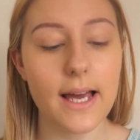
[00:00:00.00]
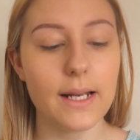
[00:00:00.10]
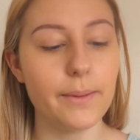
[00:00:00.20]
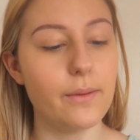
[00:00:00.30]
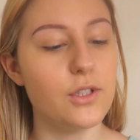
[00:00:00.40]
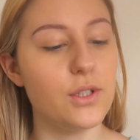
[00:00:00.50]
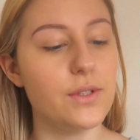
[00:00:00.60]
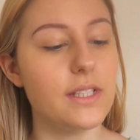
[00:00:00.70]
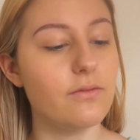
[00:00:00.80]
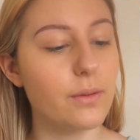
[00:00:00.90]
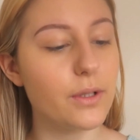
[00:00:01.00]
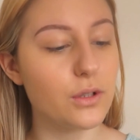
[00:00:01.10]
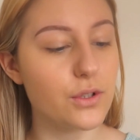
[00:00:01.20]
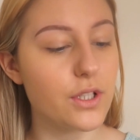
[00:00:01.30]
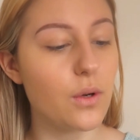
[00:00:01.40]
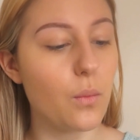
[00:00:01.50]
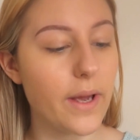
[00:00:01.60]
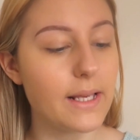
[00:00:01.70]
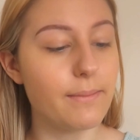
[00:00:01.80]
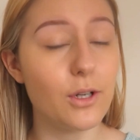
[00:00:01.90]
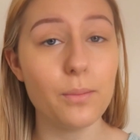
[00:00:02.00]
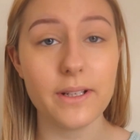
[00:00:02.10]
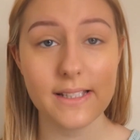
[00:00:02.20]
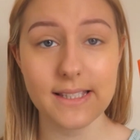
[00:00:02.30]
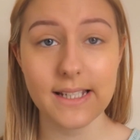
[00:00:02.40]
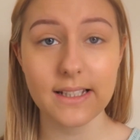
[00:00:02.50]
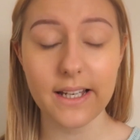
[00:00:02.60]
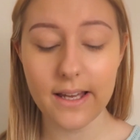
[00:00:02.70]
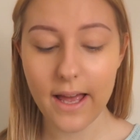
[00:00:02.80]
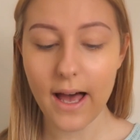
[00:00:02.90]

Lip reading: And I'm going to use the Rimmel London Wake Me Up concealer,